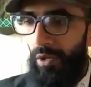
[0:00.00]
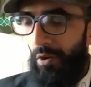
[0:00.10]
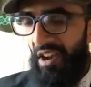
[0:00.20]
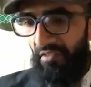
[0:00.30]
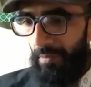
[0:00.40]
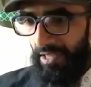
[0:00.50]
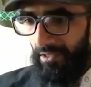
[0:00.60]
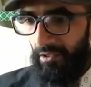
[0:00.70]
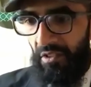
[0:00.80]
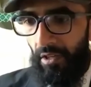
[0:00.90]
We know
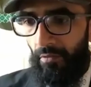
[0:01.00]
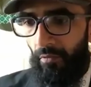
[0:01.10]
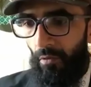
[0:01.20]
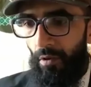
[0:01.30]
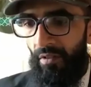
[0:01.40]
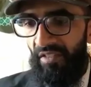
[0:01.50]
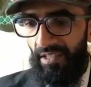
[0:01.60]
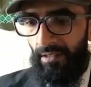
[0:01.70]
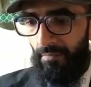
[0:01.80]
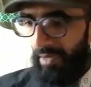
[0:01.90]
everybody's looking for
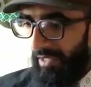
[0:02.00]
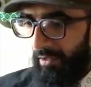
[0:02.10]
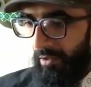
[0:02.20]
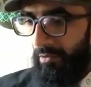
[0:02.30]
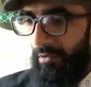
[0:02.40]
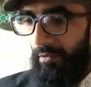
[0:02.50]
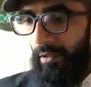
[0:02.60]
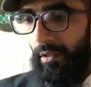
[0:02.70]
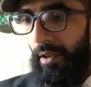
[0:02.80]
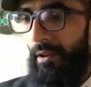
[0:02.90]
funds, but you know,
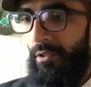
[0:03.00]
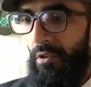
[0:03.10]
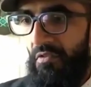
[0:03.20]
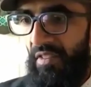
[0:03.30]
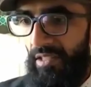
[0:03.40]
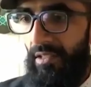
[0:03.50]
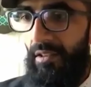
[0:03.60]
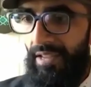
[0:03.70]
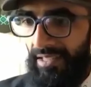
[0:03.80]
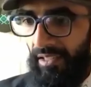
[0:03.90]
there are certain funds that are
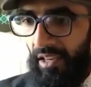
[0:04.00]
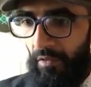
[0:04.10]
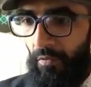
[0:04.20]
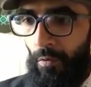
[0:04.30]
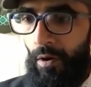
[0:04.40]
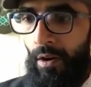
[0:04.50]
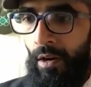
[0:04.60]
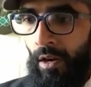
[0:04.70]
designated for